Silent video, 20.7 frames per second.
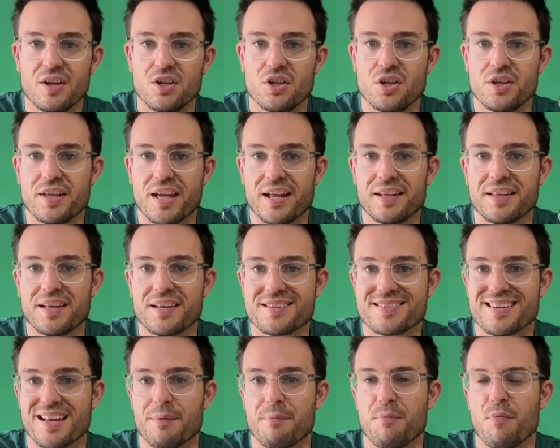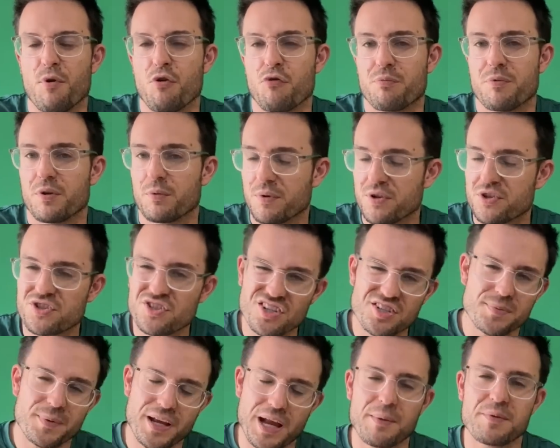you can get some movement, which
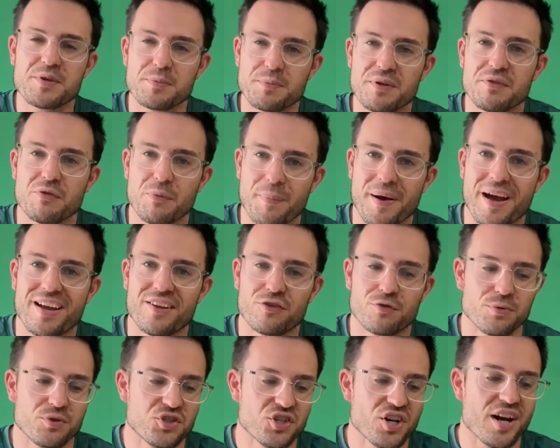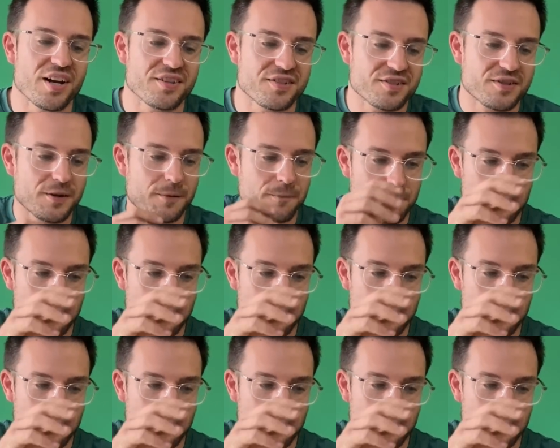just becomes a bit of a pain to adjust.